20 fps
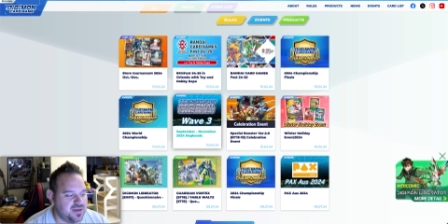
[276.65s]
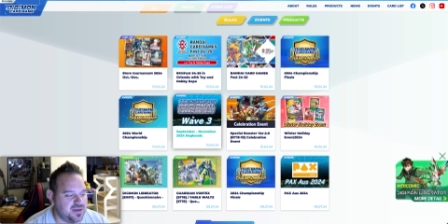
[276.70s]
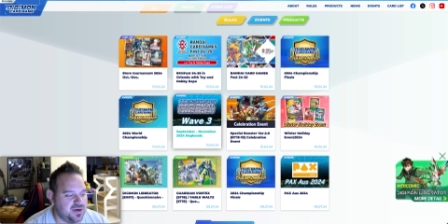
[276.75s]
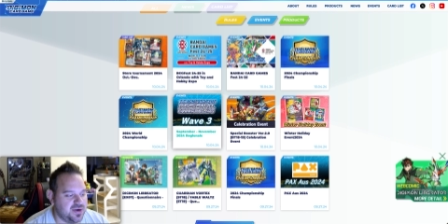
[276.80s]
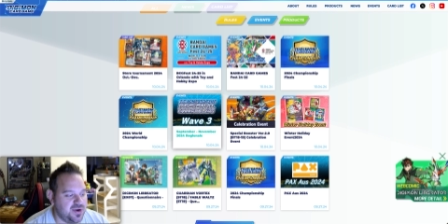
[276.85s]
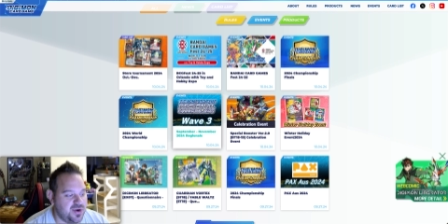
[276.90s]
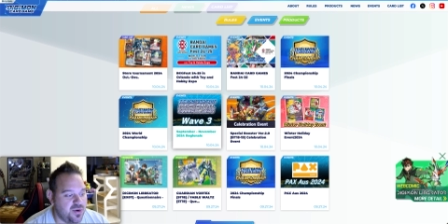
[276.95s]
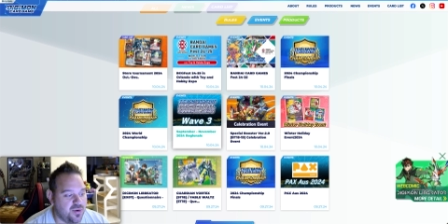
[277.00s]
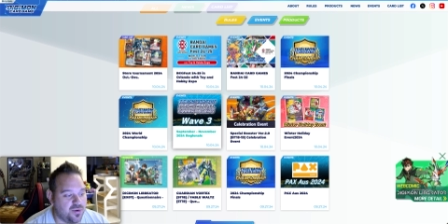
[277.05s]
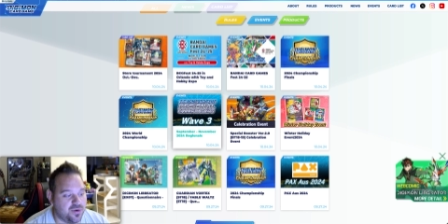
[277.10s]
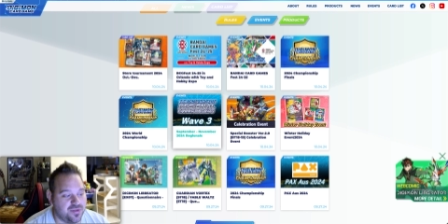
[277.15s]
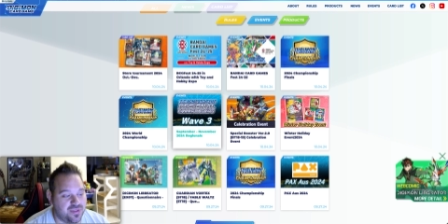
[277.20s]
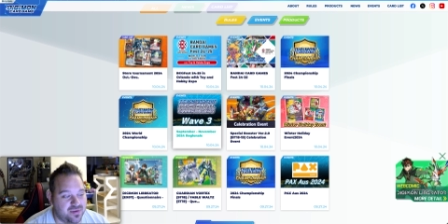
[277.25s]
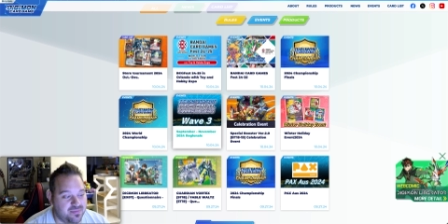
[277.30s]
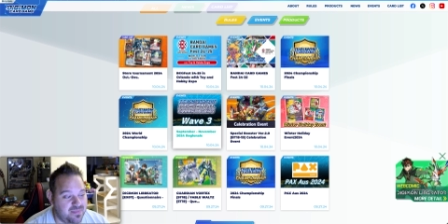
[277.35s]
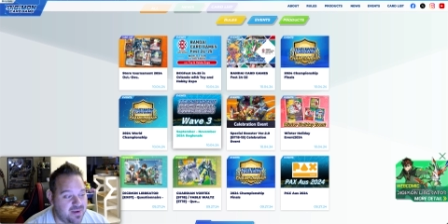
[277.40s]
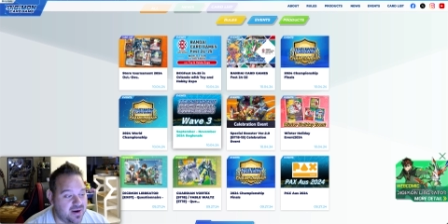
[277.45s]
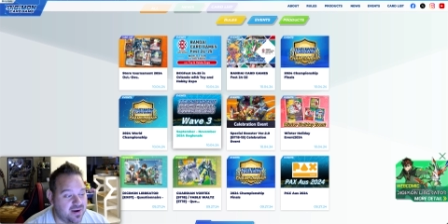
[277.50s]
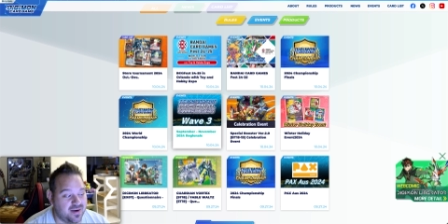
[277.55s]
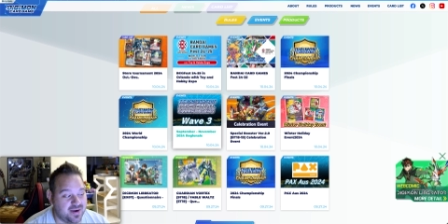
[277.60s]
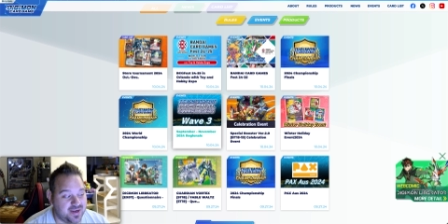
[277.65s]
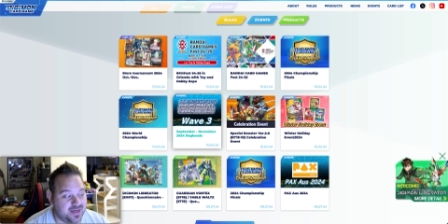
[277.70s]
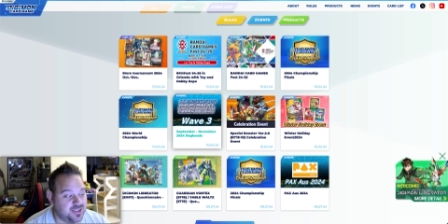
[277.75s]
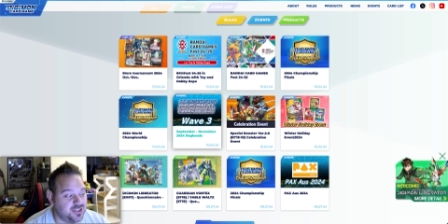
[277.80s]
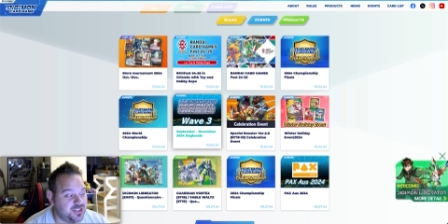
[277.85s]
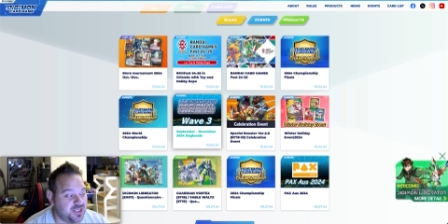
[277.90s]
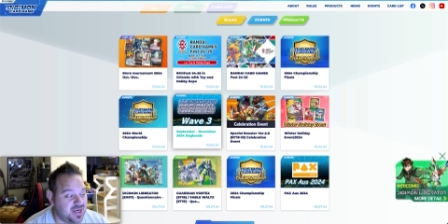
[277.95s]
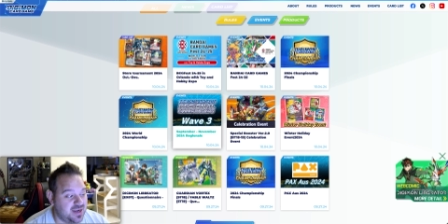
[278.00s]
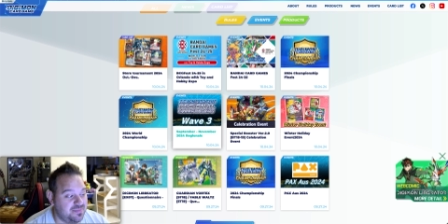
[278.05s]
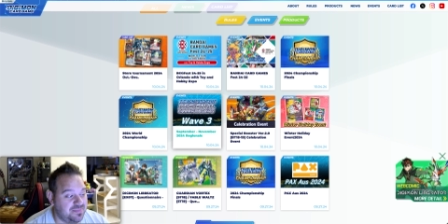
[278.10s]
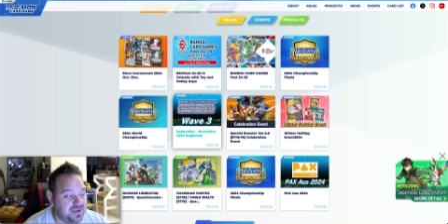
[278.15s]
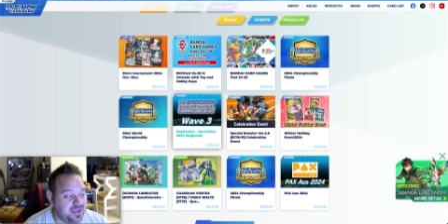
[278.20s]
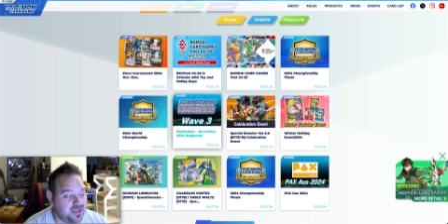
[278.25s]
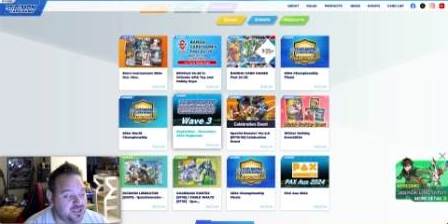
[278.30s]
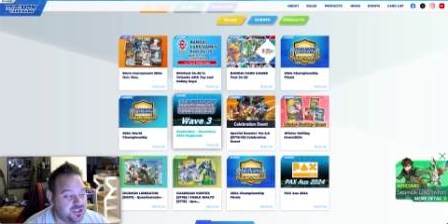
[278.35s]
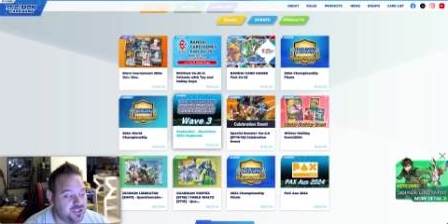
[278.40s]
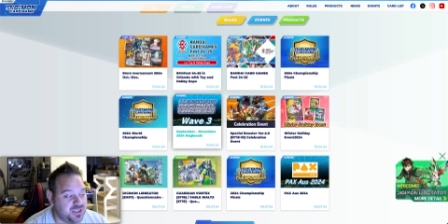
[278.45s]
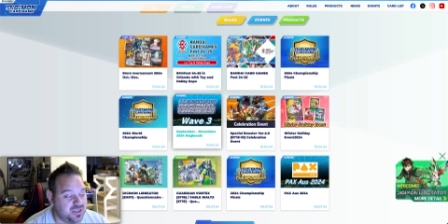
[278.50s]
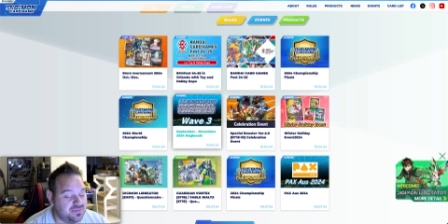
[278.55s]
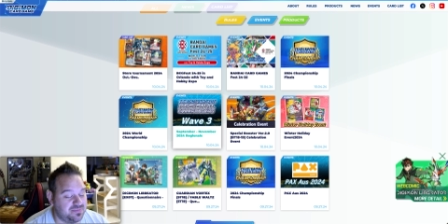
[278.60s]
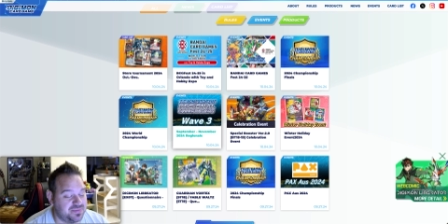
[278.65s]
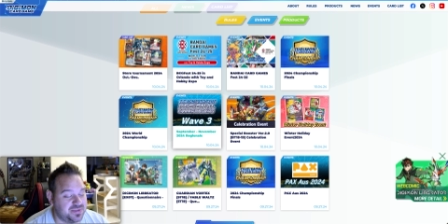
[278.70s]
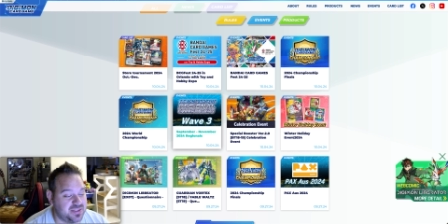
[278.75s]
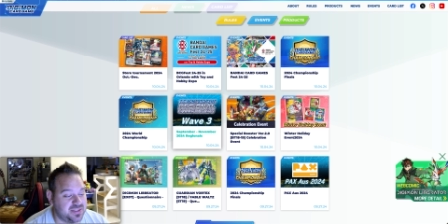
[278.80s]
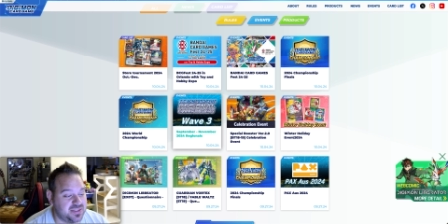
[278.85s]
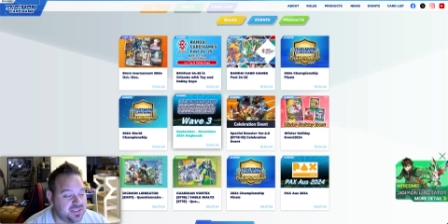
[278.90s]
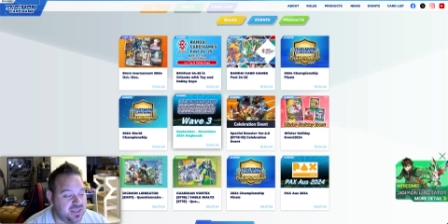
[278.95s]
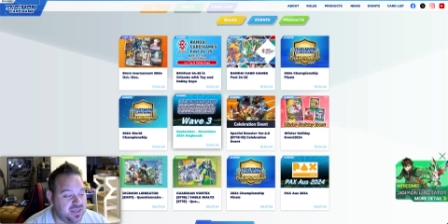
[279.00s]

North American championships.